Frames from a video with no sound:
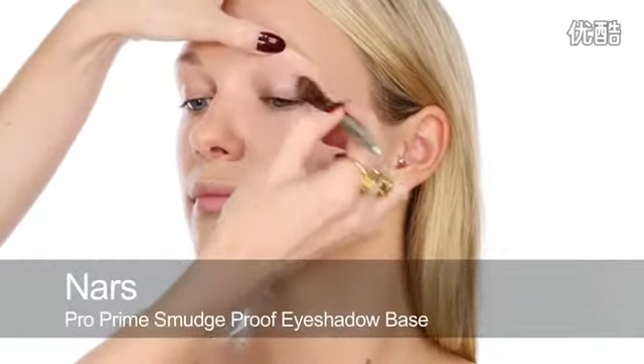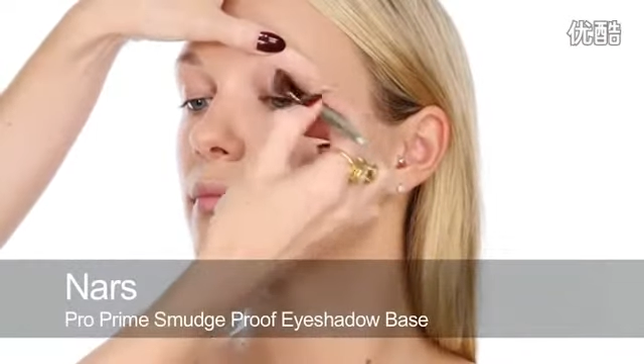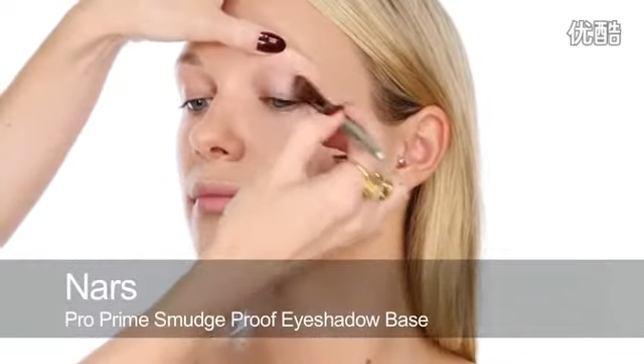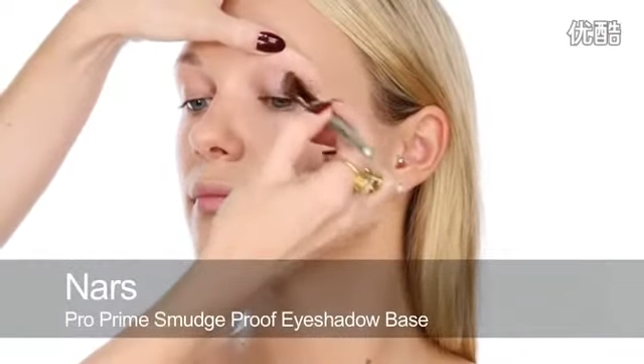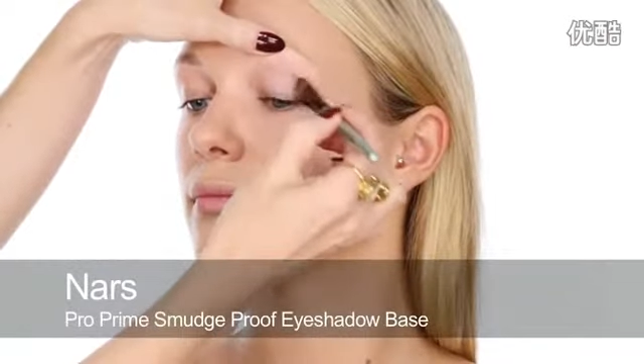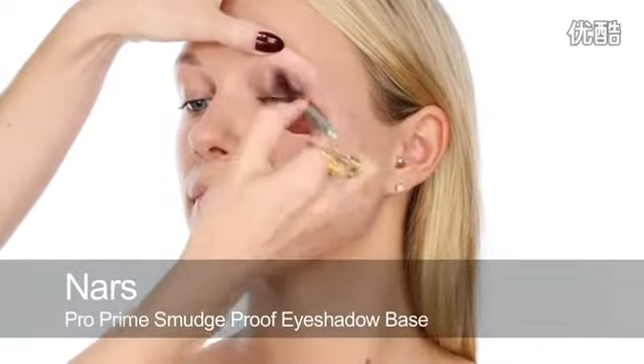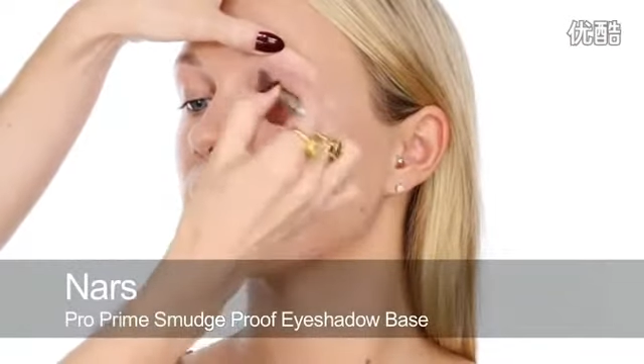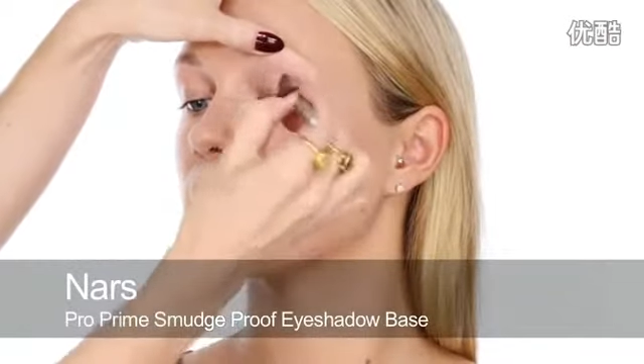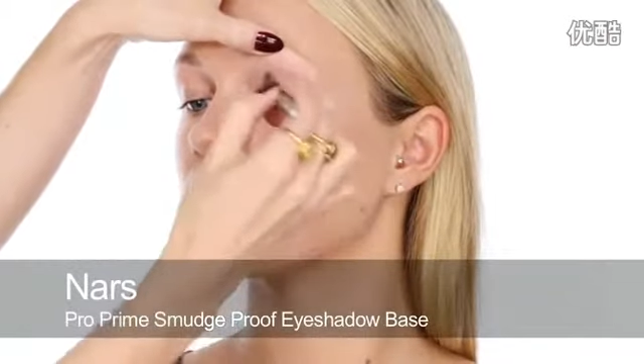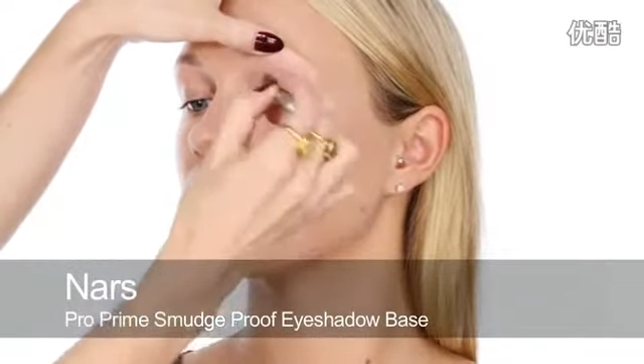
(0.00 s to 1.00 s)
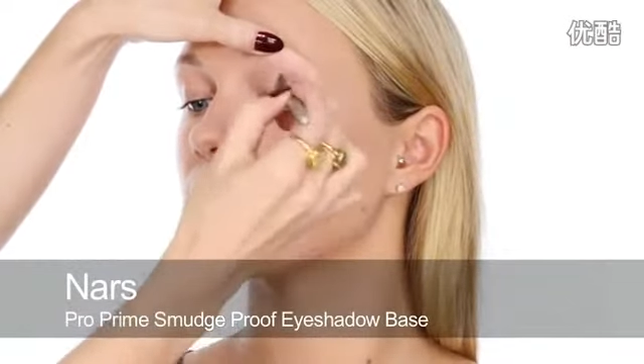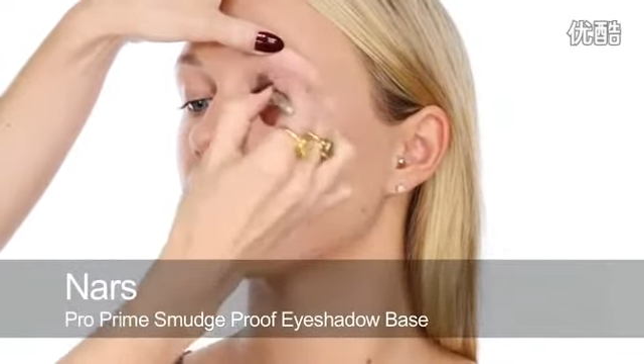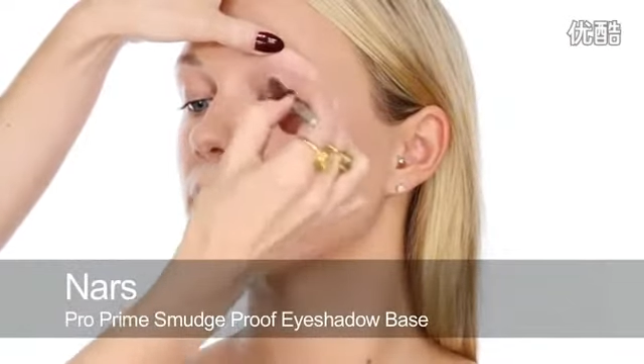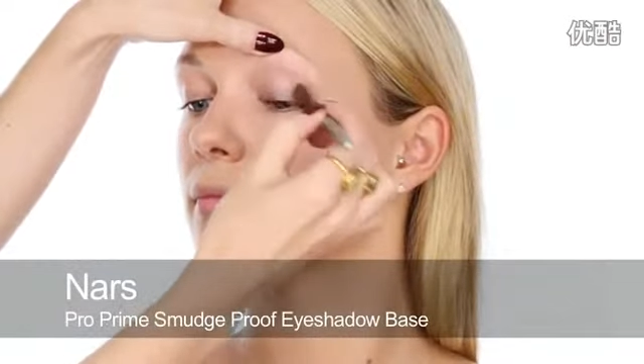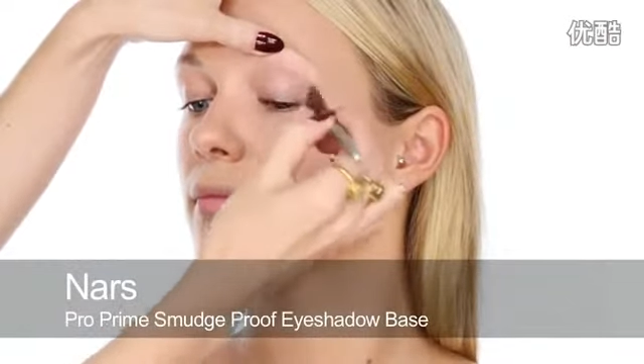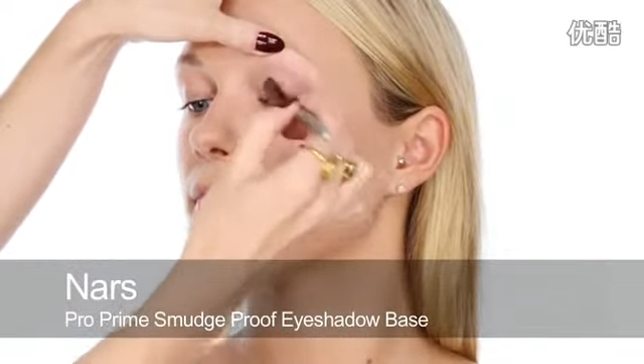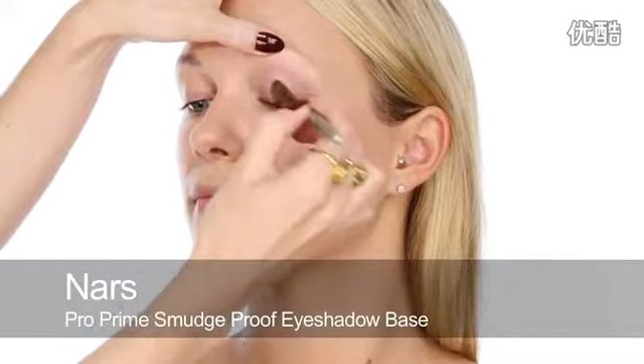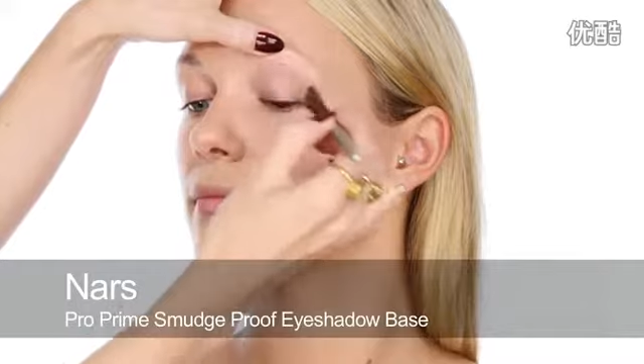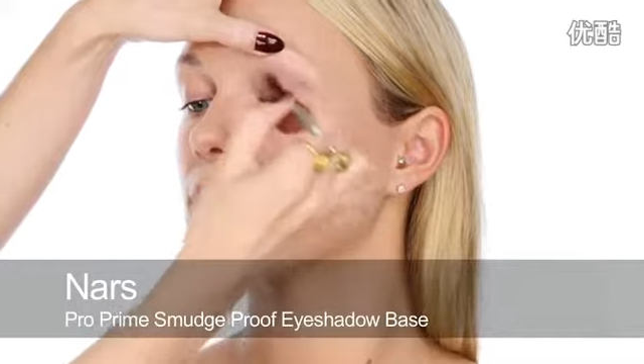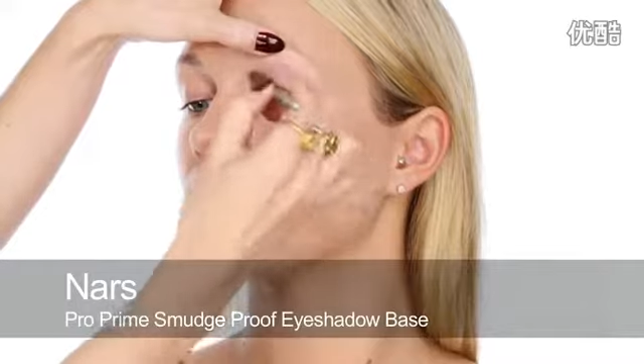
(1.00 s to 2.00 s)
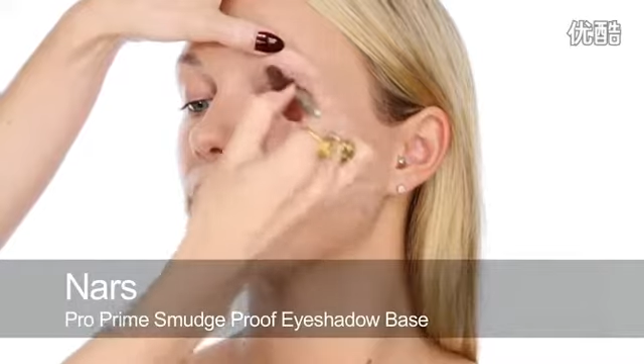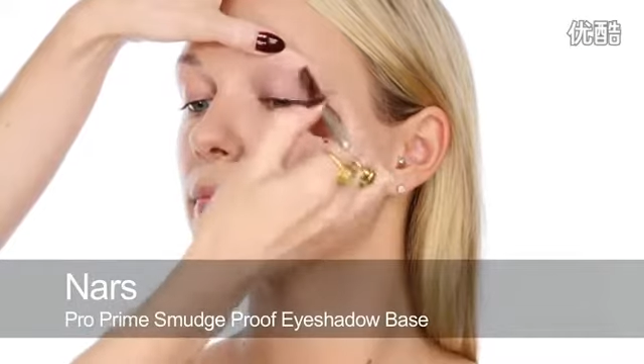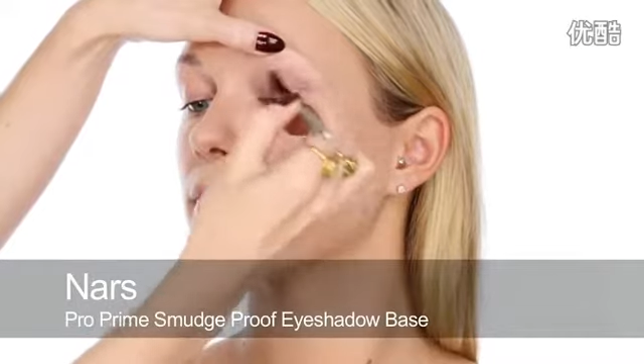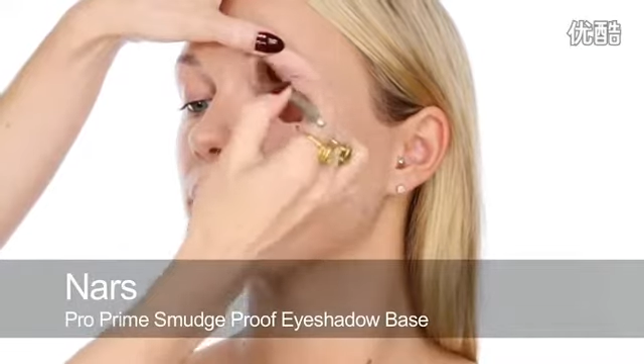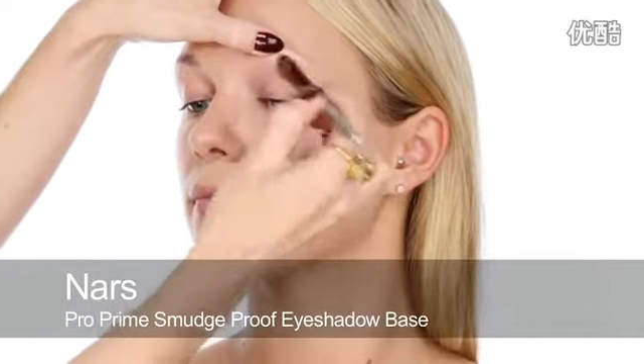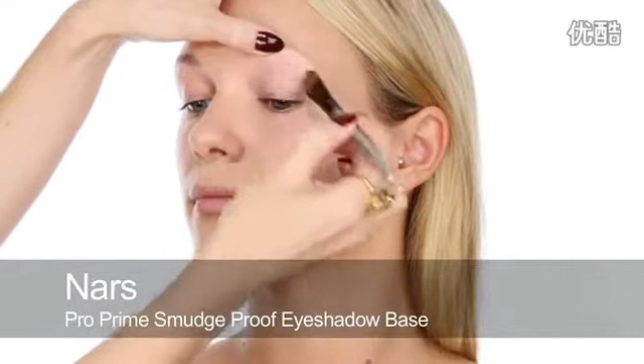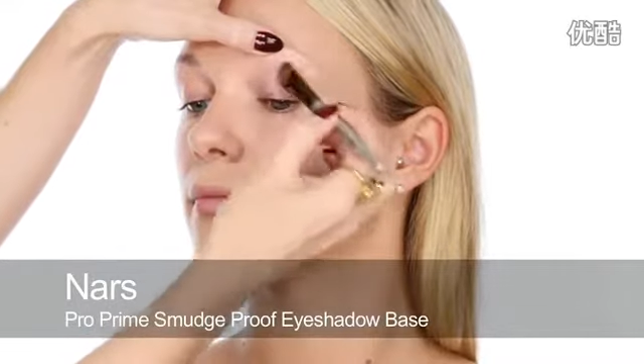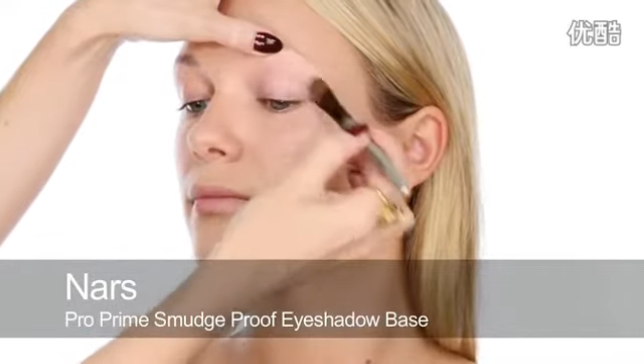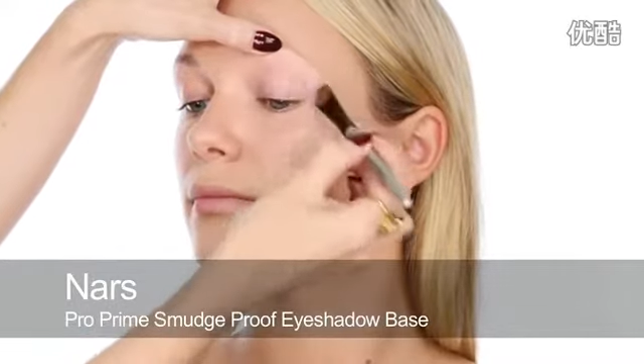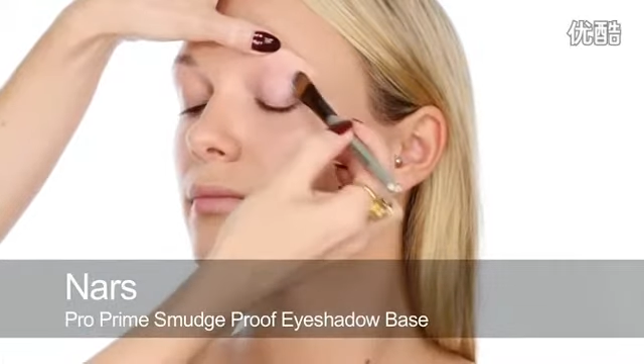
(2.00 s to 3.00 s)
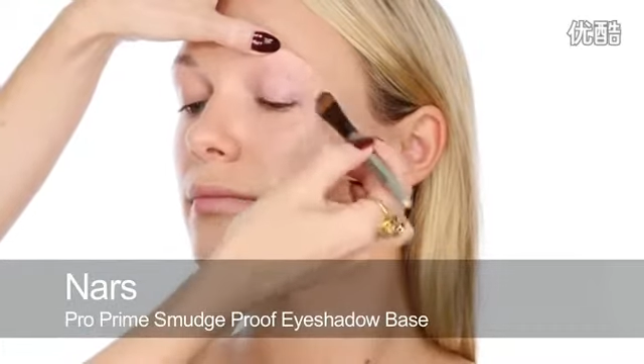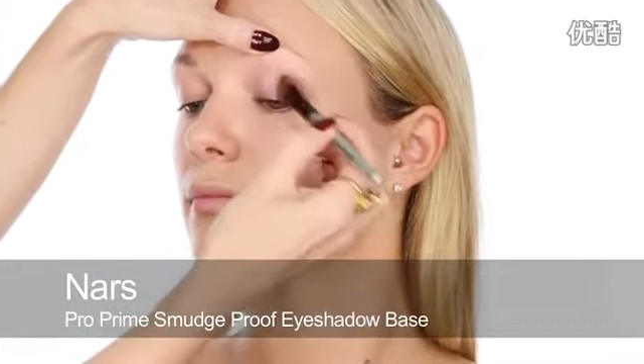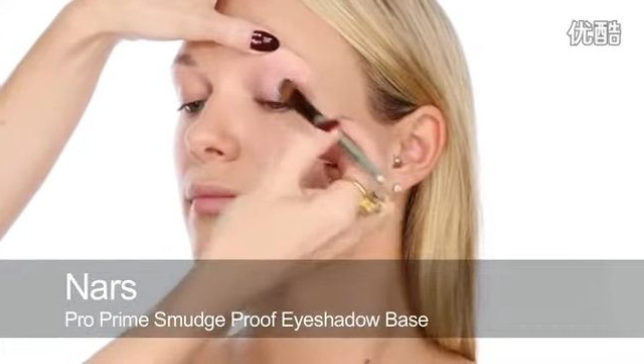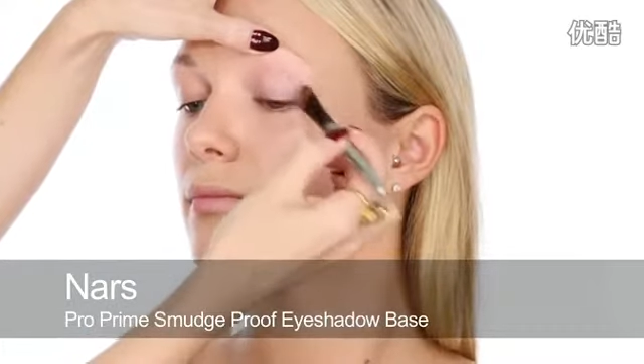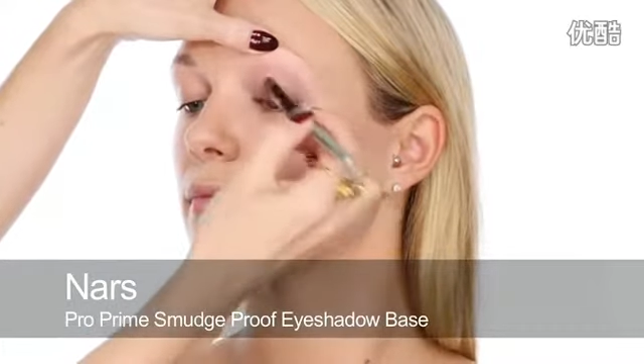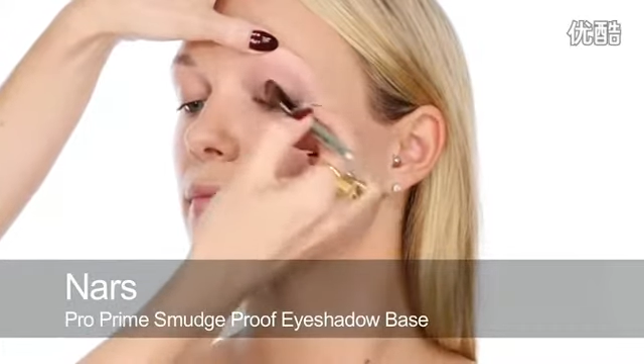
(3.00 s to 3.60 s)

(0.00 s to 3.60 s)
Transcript: NARS Pro Prime just to hold everything in place,